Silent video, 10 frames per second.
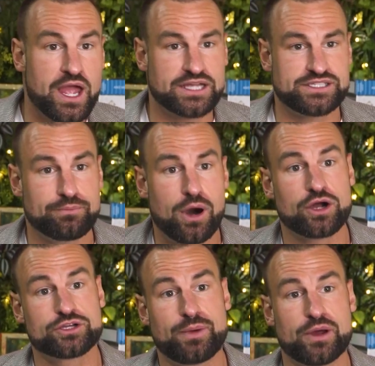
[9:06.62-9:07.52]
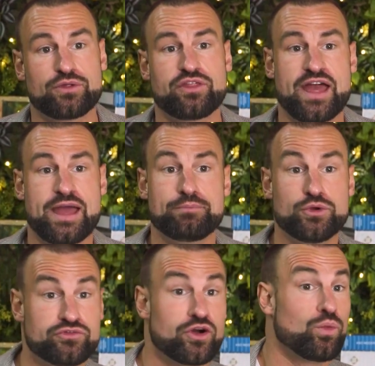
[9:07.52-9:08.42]
as it marked both their
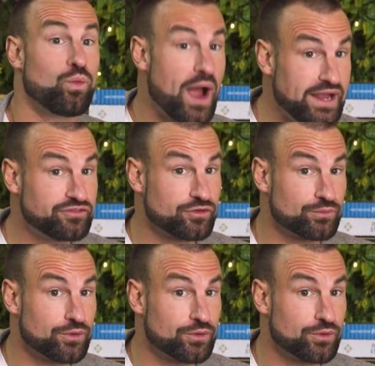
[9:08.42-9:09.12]
move away from